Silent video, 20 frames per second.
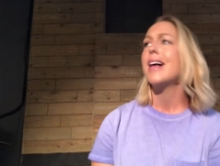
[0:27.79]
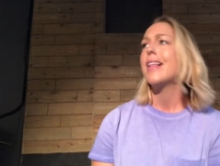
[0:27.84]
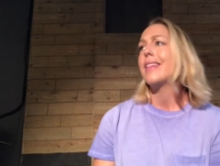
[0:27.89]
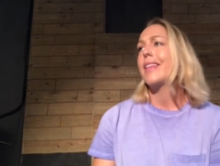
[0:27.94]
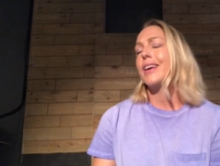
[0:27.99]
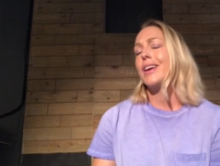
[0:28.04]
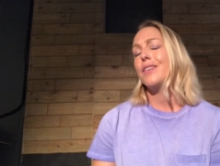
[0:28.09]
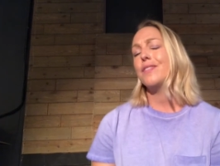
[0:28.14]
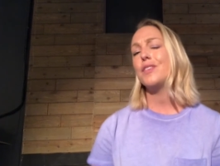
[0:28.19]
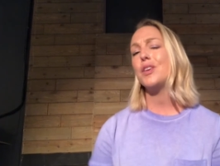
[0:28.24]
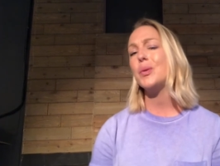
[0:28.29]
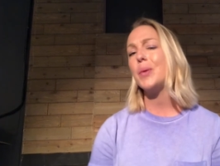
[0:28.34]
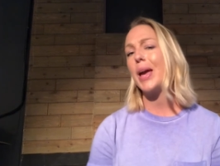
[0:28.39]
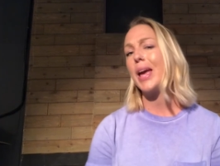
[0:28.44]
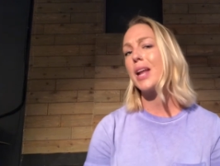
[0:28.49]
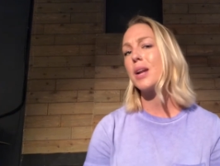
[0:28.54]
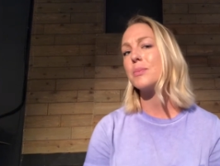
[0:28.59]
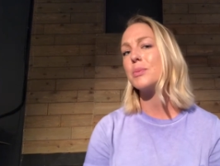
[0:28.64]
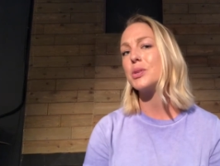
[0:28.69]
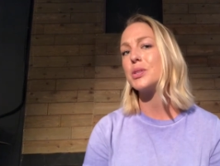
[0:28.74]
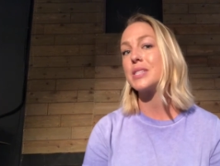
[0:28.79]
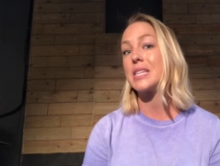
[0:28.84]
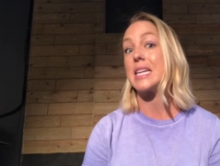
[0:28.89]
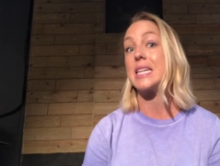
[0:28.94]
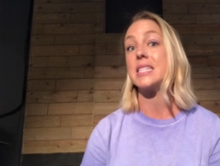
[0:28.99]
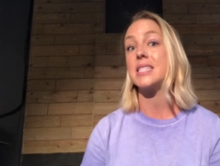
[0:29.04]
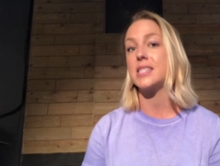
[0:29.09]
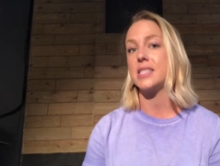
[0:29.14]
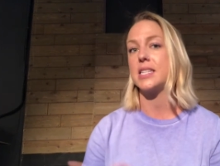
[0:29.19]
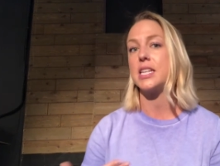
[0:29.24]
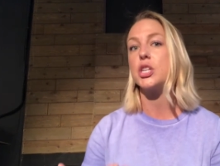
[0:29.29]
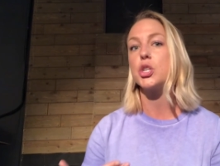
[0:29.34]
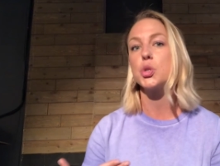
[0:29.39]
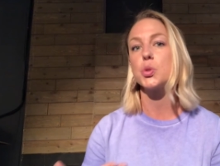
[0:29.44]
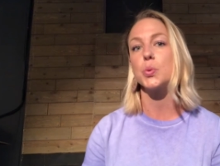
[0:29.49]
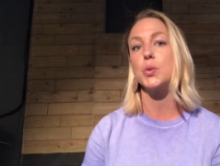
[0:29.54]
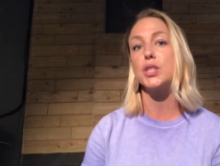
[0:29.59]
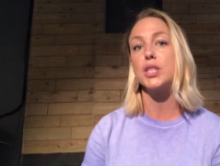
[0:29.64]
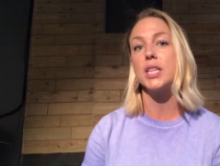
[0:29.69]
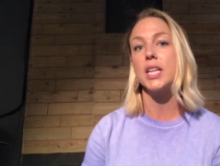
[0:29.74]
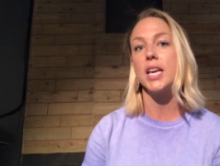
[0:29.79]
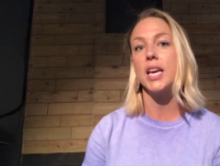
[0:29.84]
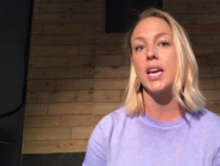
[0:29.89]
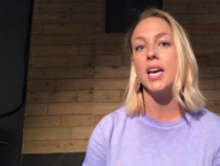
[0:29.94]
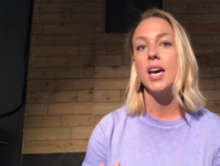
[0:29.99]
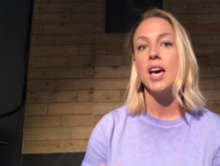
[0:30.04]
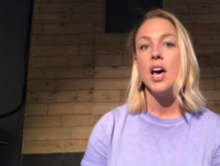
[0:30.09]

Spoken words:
Like, a few animals instinctually